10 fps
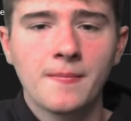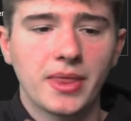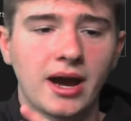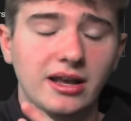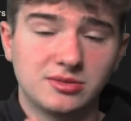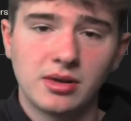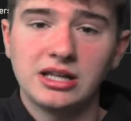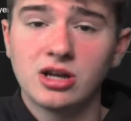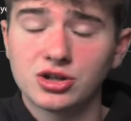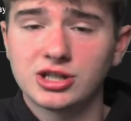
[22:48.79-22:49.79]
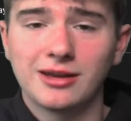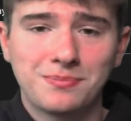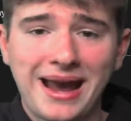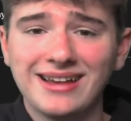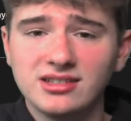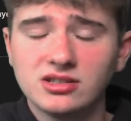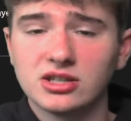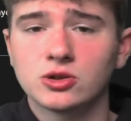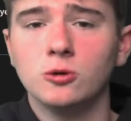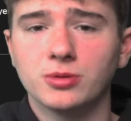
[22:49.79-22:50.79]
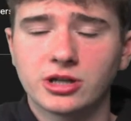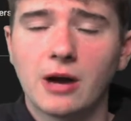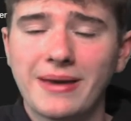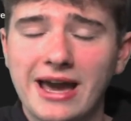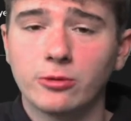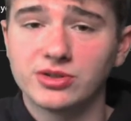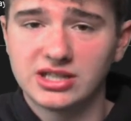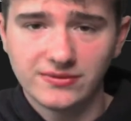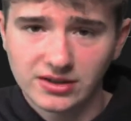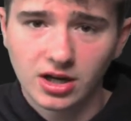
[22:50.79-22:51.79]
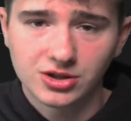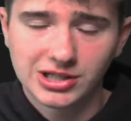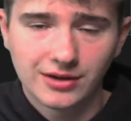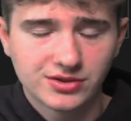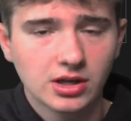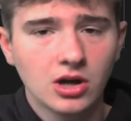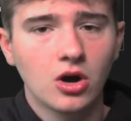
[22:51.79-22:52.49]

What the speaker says: As many touchdown passes as Cooper Kupp had receiving touchdowns.